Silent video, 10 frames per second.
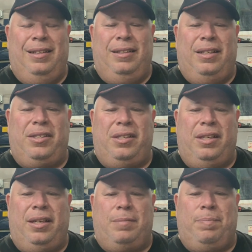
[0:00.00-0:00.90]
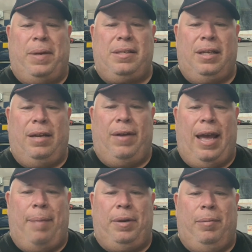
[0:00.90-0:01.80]
Yes, she is. Best thing ever
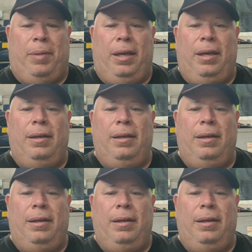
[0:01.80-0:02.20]
happened to me.